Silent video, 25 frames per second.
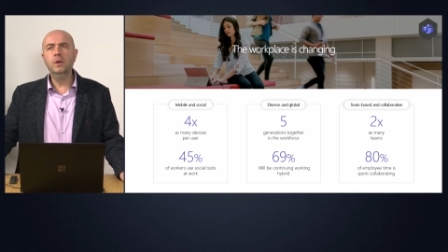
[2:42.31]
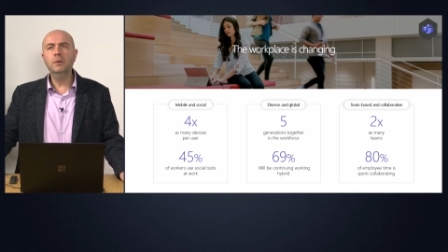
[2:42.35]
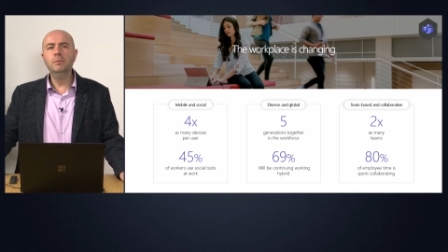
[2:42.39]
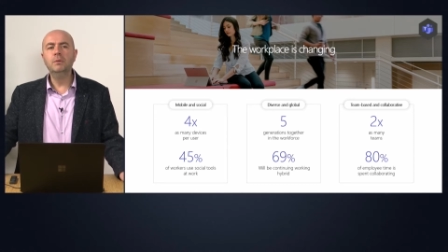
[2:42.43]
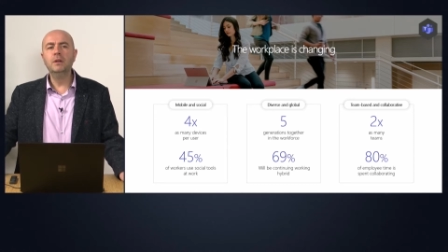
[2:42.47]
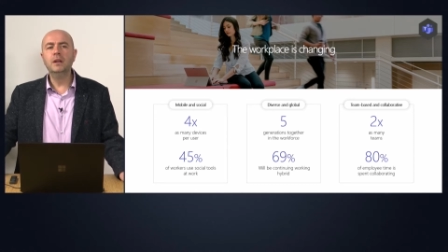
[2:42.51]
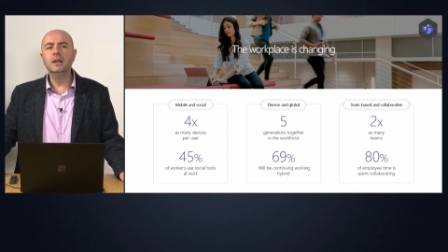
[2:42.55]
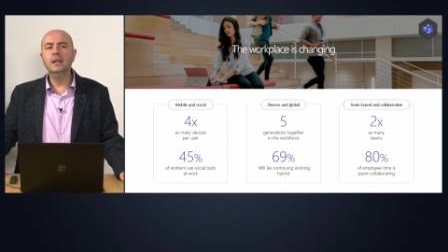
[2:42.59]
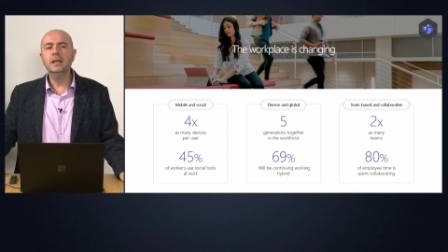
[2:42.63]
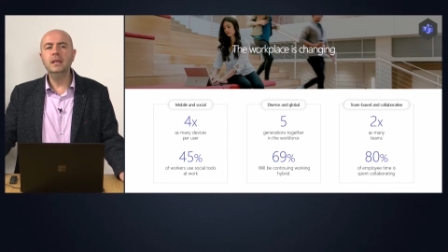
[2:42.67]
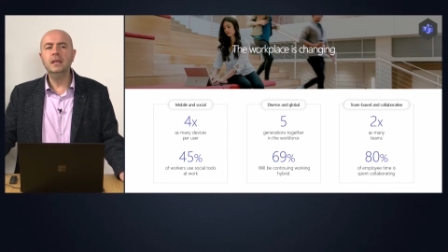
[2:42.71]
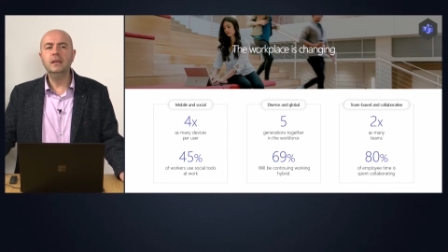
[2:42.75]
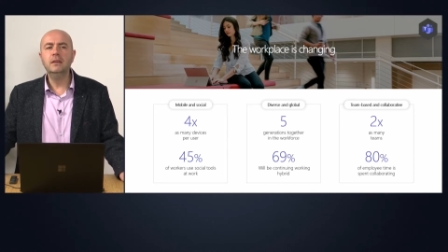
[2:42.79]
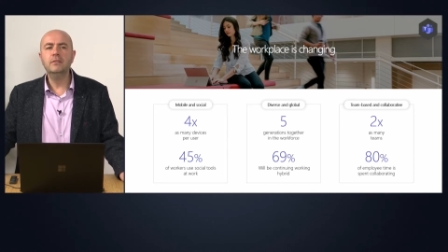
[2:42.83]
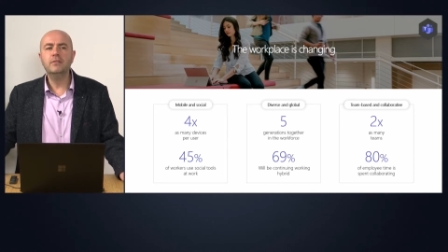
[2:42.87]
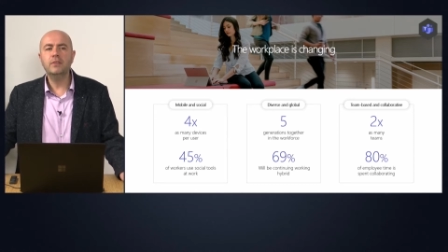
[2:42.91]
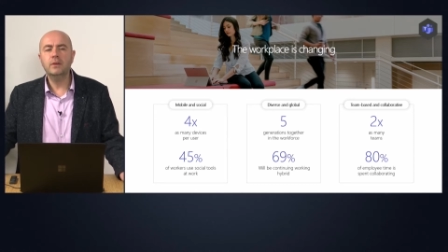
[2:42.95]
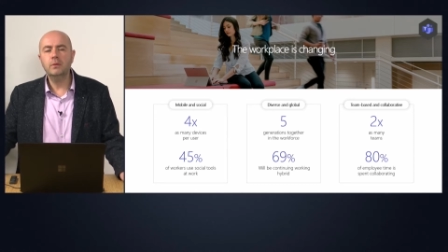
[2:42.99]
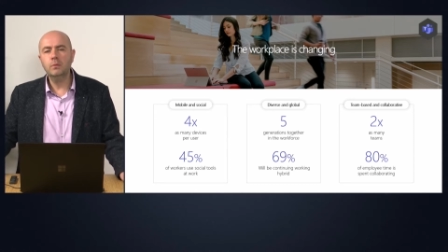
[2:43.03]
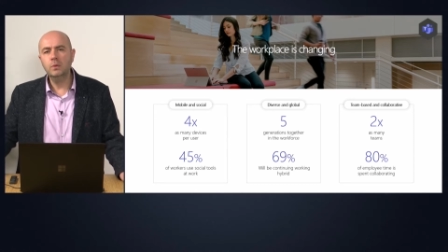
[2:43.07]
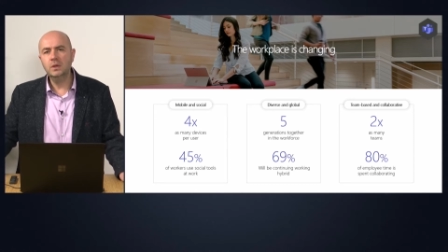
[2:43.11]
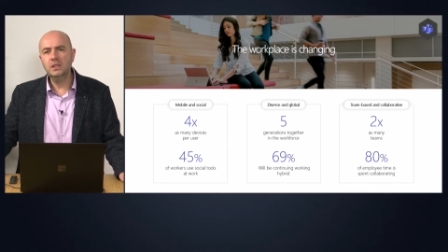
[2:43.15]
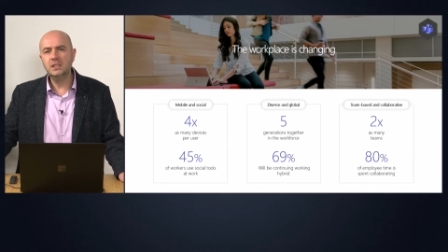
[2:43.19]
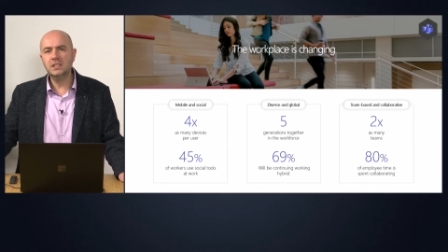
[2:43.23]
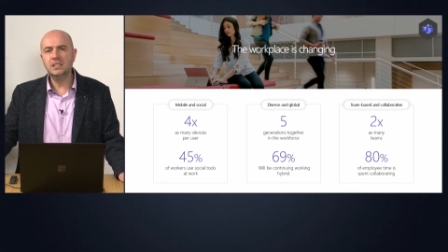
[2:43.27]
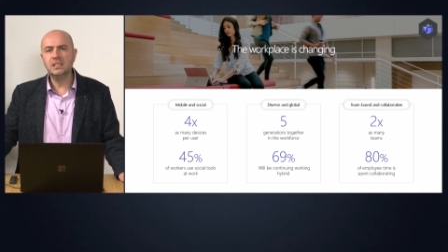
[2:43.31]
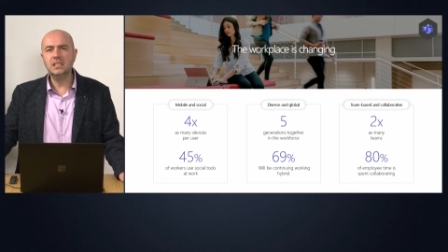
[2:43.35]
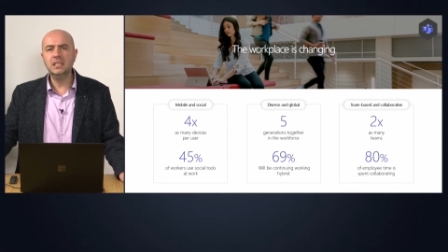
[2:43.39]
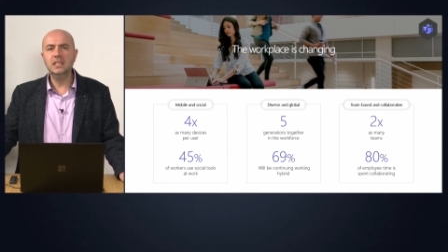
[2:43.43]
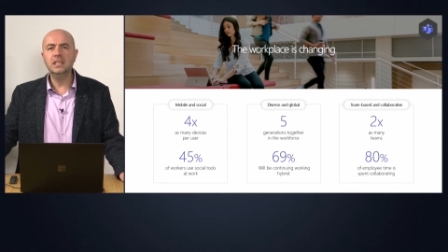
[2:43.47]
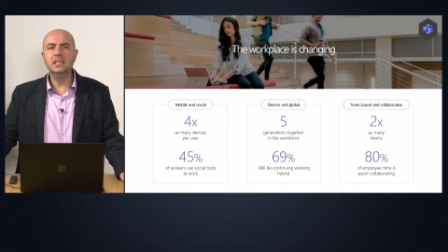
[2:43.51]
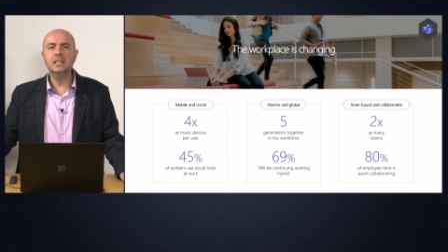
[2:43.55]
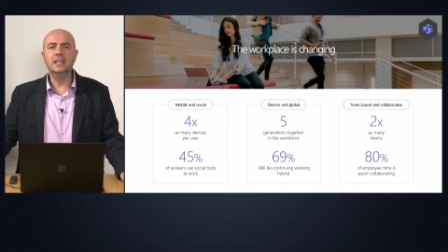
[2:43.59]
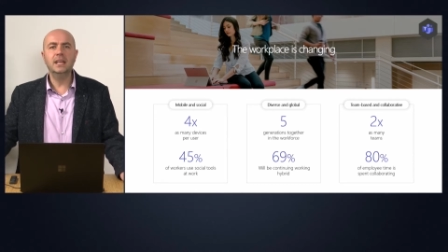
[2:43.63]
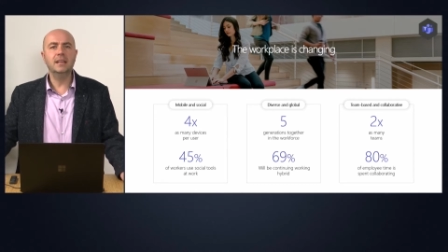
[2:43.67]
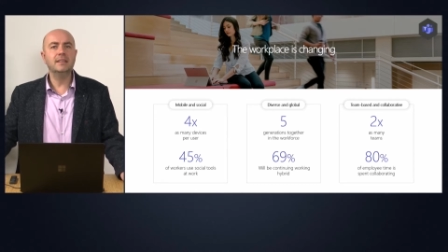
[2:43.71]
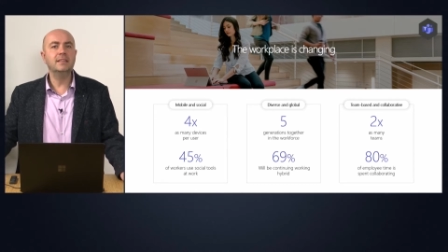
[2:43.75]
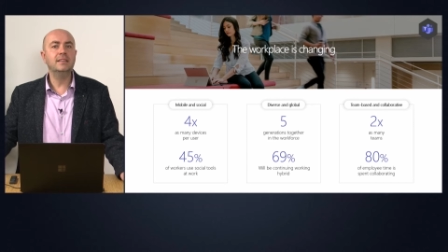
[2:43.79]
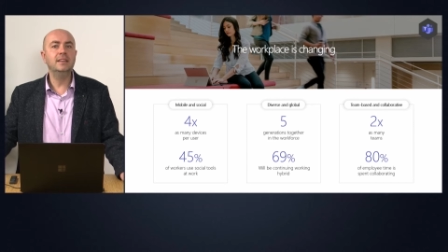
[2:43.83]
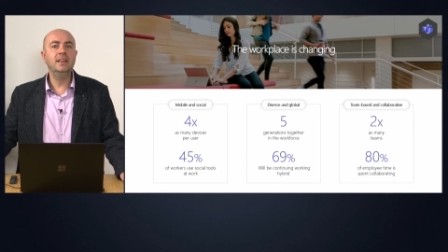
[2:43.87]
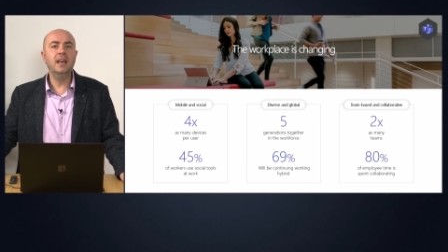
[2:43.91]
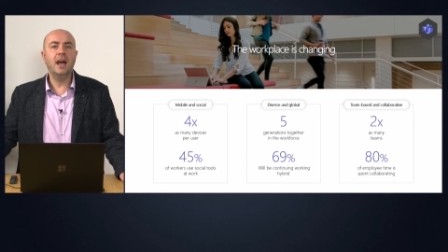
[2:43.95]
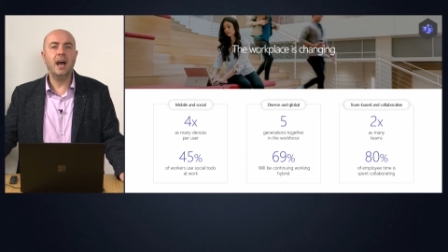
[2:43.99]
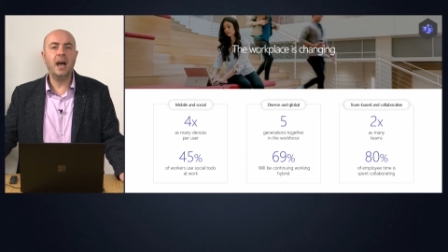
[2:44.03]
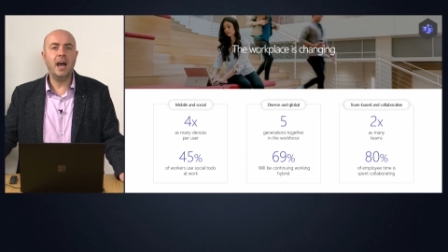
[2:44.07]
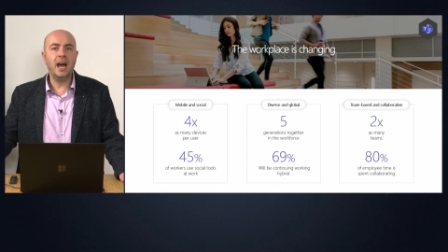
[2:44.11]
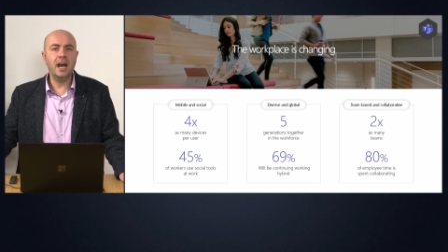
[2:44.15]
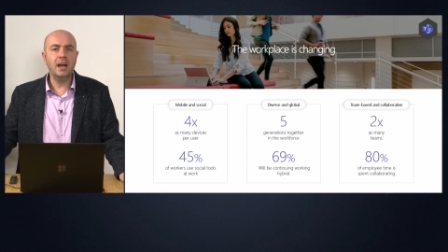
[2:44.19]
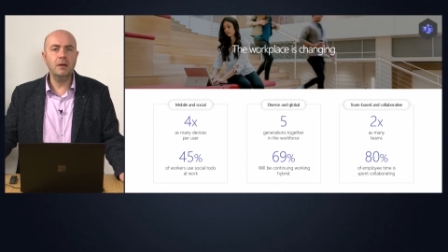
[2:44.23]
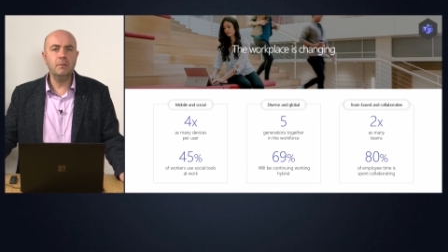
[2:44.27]
believe and we see that the
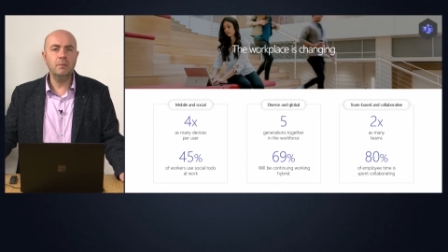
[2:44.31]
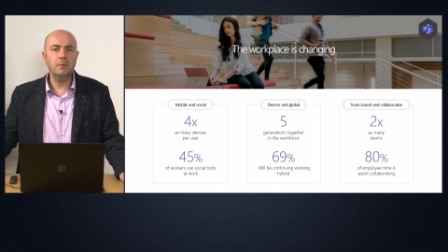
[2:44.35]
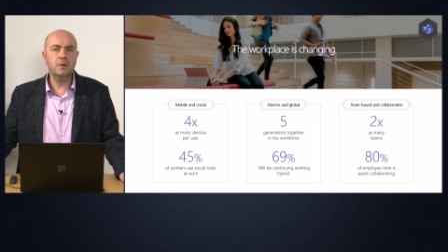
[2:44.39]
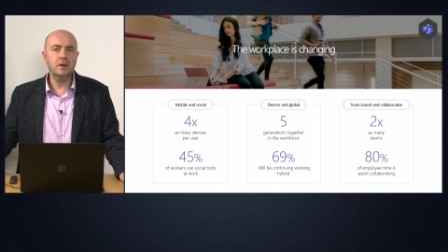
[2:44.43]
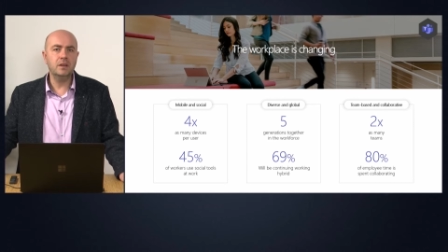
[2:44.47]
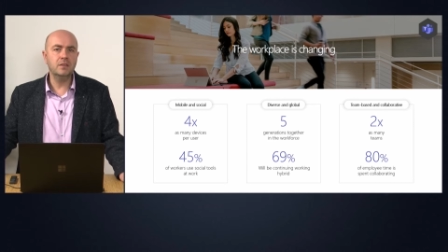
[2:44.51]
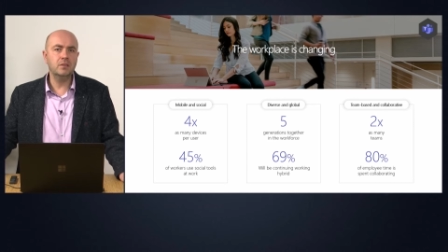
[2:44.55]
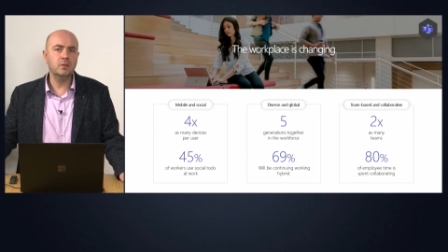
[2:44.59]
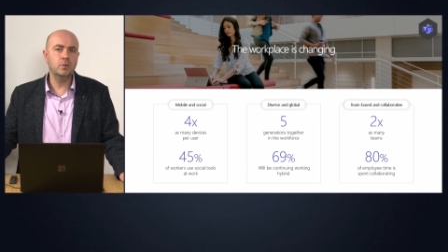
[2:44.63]
hybrid